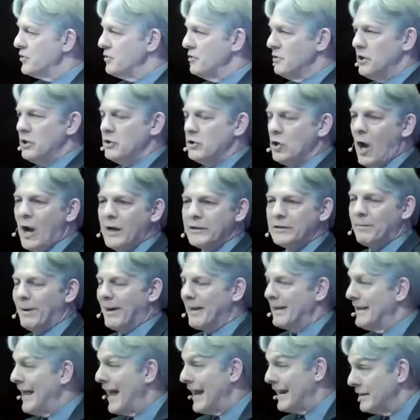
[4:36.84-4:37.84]
he's, he
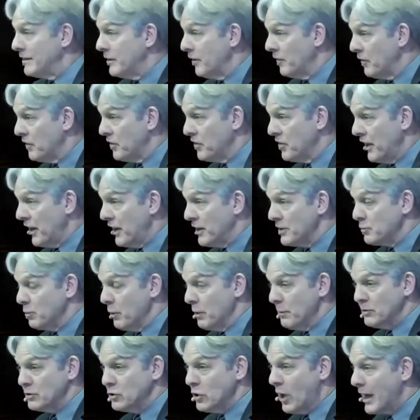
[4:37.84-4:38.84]
talked about a lot of different
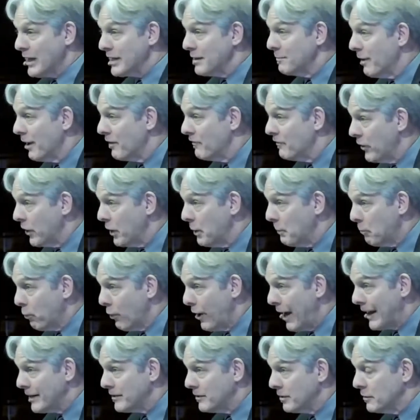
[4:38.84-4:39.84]
things. We've been talking about very
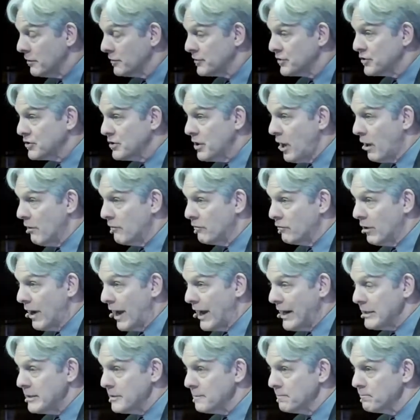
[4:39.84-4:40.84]
practical
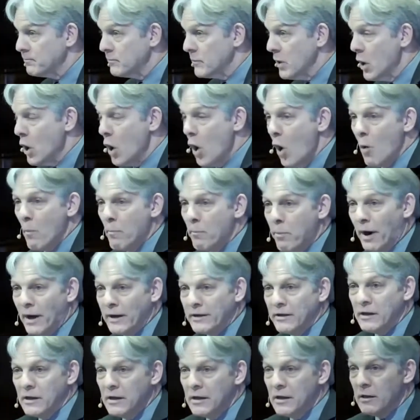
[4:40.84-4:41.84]
stuff, right?
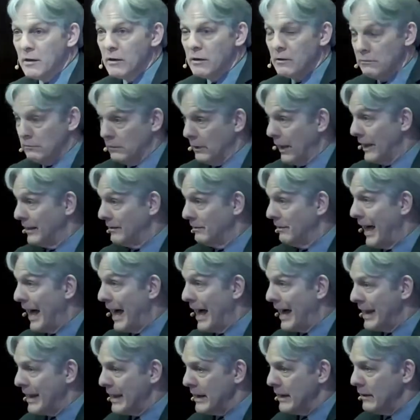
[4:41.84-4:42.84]
But like
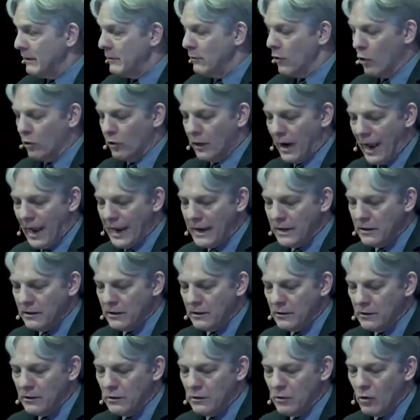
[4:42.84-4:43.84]
lying or
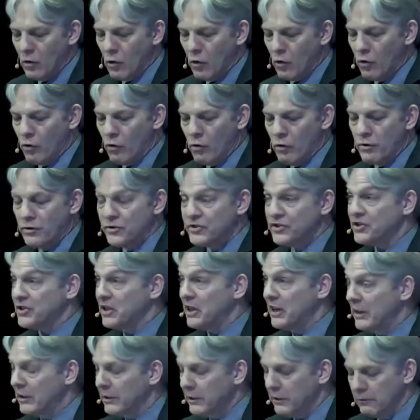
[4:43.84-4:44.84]
anger or
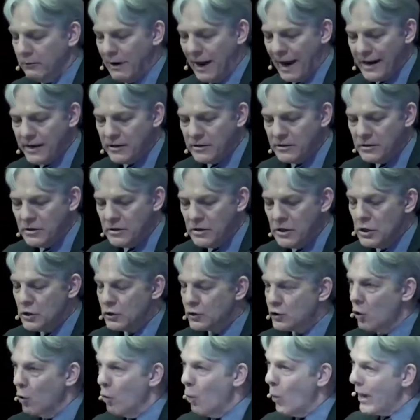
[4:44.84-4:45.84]
stealing, right?
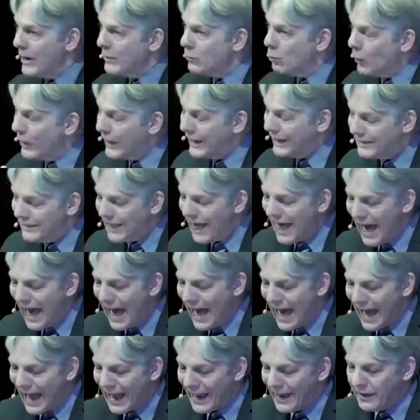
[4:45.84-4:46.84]
So when we
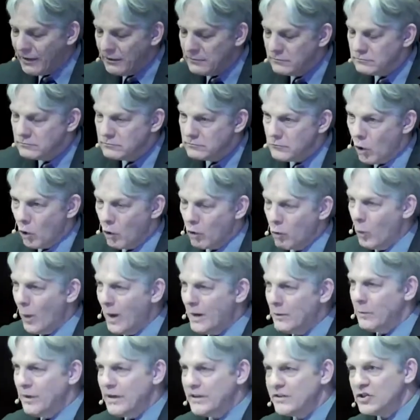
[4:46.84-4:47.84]
lie,
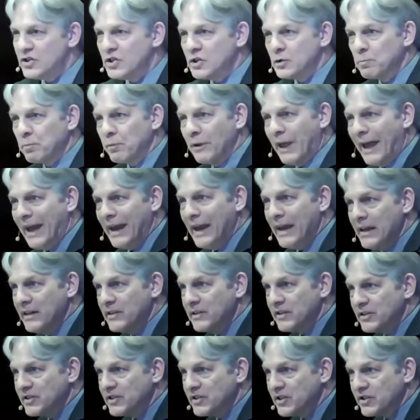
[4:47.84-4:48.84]
or when we
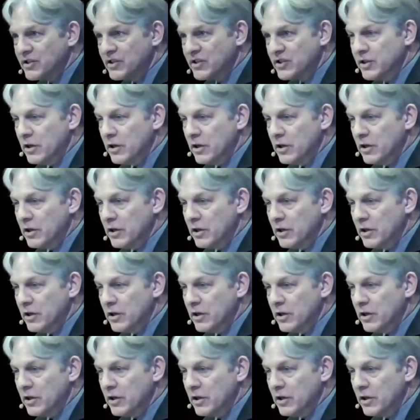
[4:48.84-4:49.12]
display this